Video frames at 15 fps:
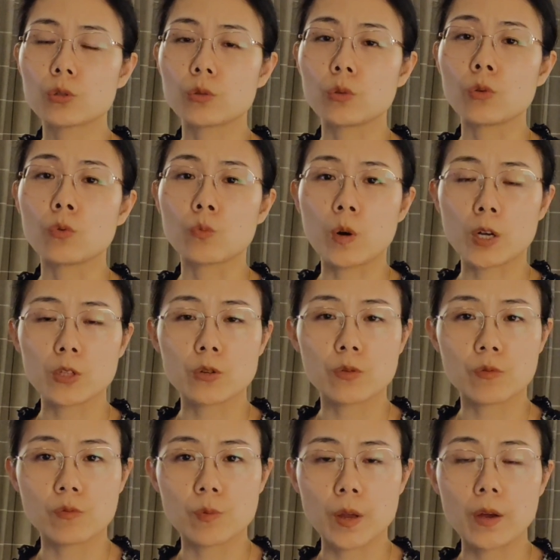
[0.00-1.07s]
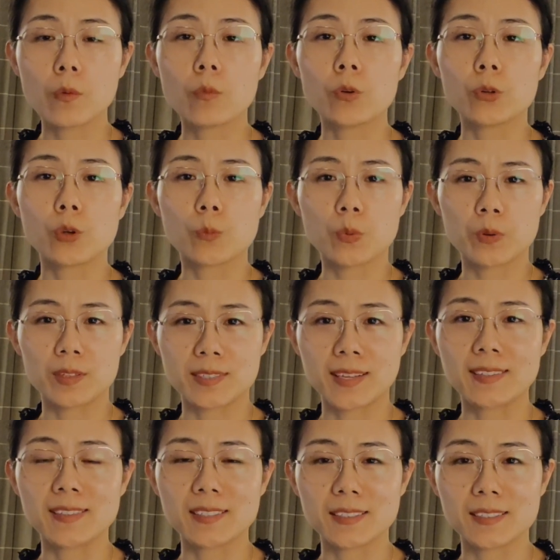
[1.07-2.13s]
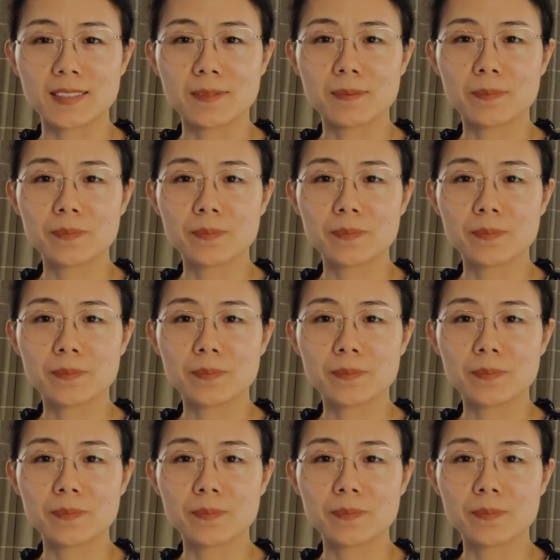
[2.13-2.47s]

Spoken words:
should you rush through it when you present it.